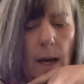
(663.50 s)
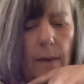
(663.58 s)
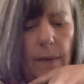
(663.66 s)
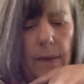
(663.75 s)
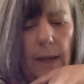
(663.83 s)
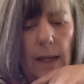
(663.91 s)
I
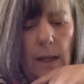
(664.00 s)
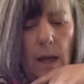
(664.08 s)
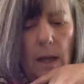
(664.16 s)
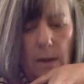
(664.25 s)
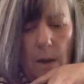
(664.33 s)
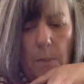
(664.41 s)
think,
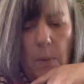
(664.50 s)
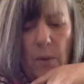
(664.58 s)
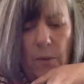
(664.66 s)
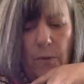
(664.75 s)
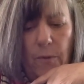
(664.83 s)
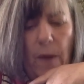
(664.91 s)
a, a
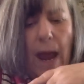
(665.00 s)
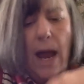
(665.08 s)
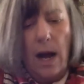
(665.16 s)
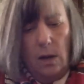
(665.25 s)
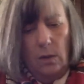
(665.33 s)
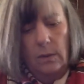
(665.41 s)

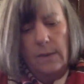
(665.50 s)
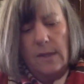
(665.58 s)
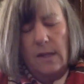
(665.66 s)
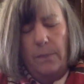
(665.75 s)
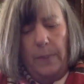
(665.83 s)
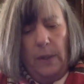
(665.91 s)
profound
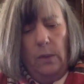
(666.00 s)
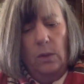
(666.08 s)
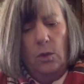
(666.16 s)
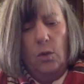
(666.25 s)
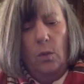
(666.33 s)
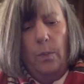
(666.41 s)

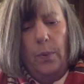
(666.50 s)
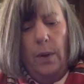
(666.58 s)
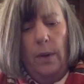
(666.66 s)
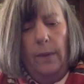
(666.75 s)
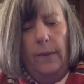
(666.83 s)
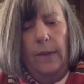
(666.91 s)
spiritual
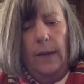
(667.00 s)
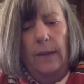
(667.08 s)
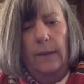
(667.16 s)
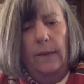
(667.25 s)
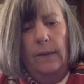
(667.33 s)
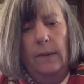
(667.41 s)

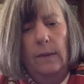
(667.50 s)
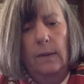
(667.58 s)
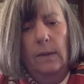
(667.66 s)
process